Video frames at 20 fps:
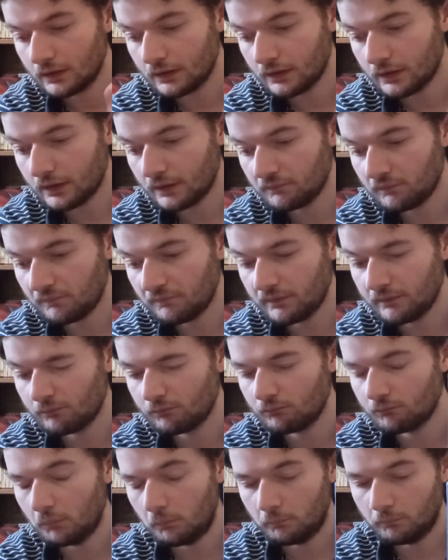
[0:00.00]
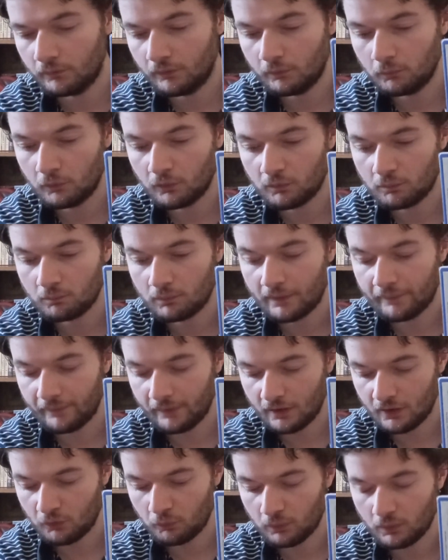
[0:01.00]
I mean, well, the other ones had
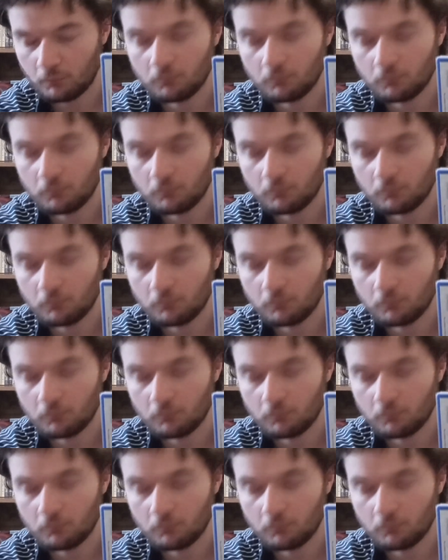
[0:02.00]
that as well,